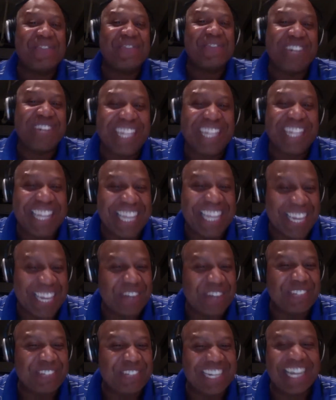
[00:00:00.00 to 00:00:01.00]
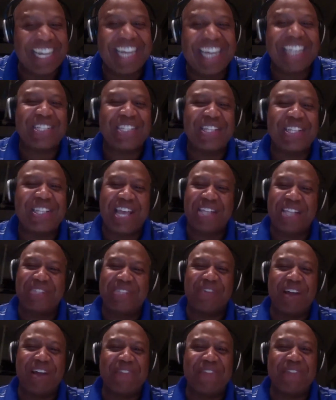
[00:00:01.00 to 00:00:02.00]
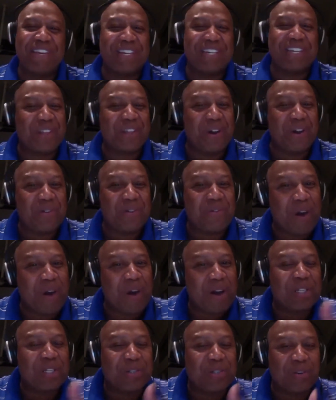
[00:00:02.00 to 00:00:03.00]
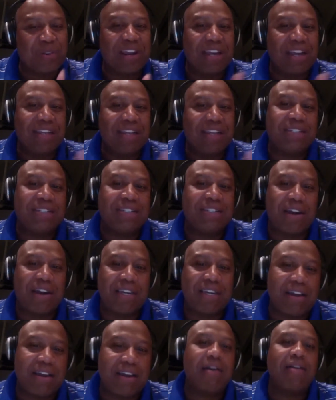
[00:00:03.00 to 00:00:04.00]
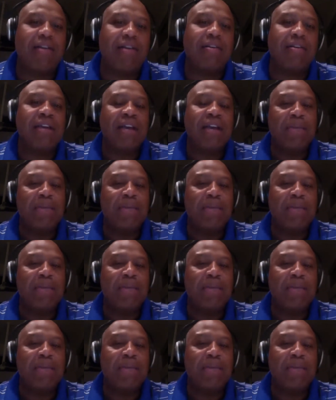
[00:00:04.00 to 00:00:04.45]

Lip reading: But then I realized that's why, because all the water drained to our yard.